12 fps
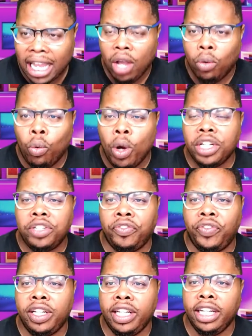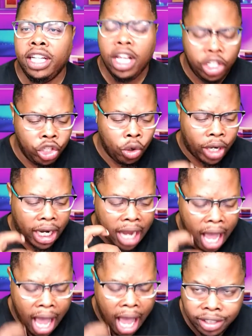What is filling your
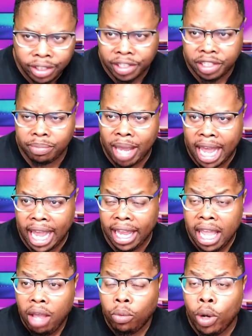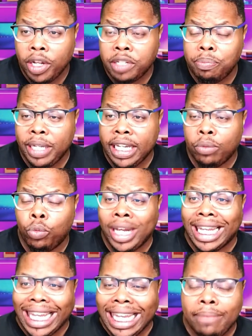conscious mind? What is being
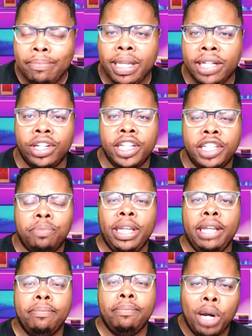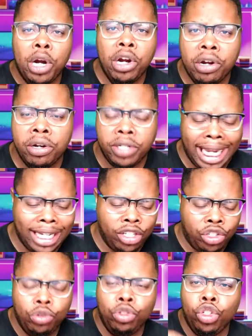what image is being burned
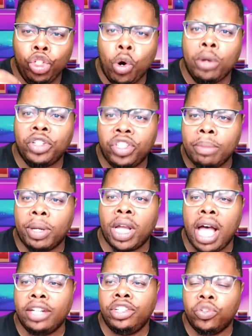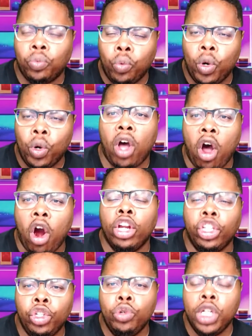into your subconscious? What are
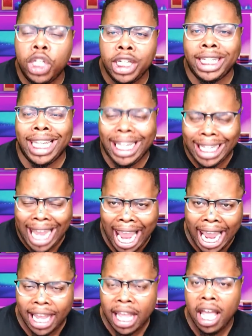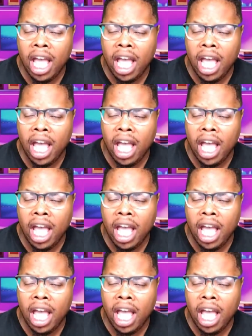you looking at?